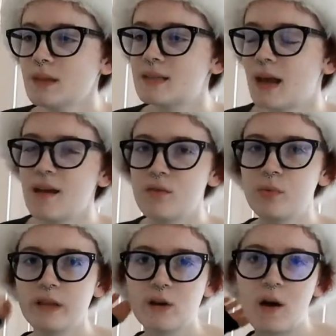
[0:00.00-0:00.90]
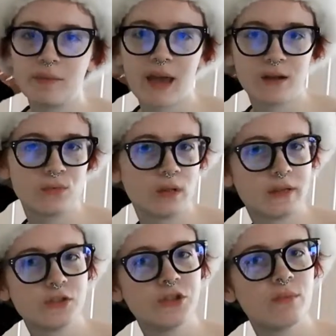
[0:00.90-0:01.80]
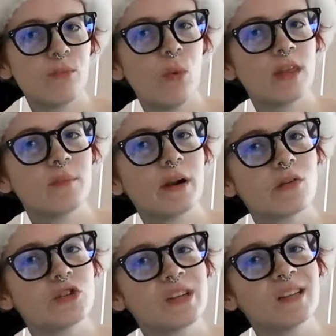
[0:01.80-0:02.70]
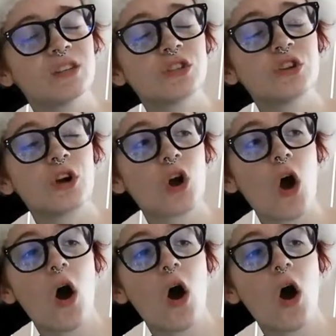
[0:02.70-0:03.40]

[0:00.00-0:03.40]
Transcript: Because I have a really complicated relationship with butter chicken to start